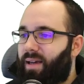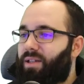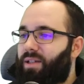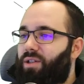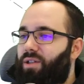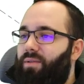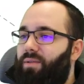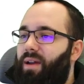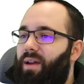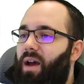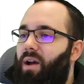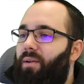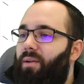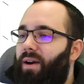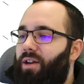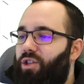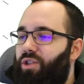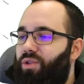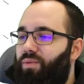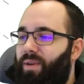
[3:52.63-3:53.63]
So now I
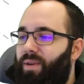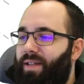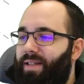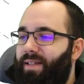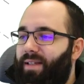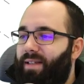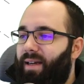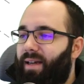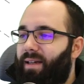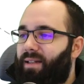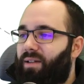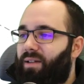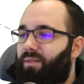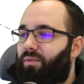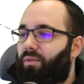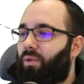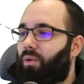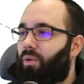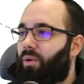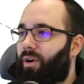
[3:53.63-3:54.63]
just want to select that
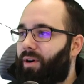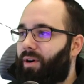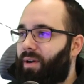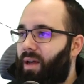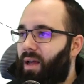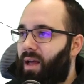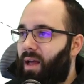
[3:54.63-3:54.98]
floor,